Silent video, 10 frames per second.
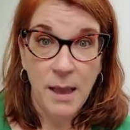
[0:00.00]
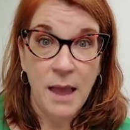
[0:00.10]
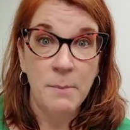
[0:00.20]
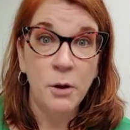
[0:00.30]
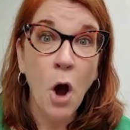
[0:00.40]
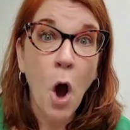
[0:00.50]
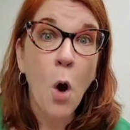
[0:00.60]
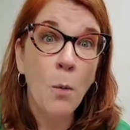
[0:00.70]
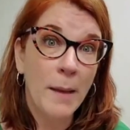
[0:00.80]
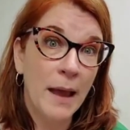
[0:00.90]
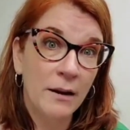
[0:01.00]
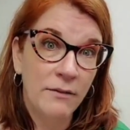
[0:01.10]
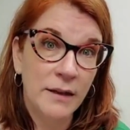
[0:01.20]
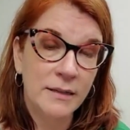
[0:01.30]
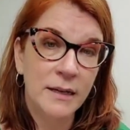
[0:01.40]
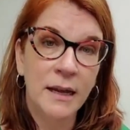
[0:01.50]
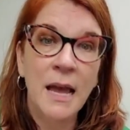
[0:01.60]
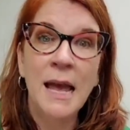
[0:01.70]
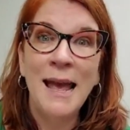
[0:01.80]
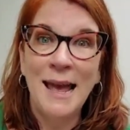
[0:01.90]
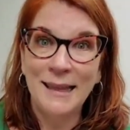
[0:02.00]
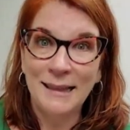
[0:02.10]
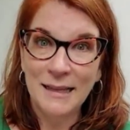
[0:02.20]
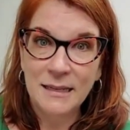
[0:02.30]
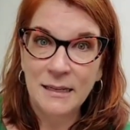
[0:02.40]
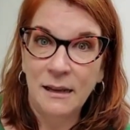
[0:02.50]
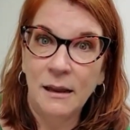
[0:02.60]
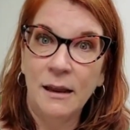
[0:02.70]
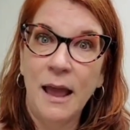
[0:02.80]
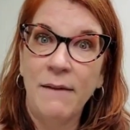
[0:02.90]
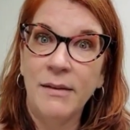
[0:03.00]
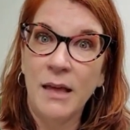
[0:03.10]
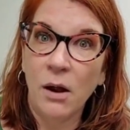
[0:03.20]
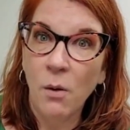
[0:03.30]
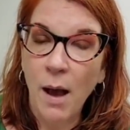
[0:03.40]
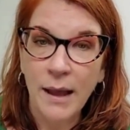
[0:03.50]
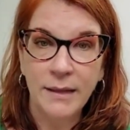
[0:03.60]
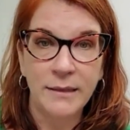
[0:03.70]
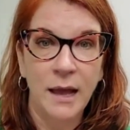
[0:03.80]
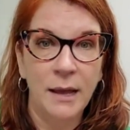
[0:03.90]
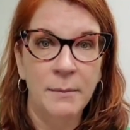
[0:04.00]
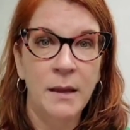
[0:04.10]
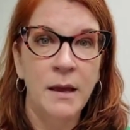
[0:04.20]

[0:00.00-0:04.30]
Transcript: and co-manifesting and listening and having that quiet time.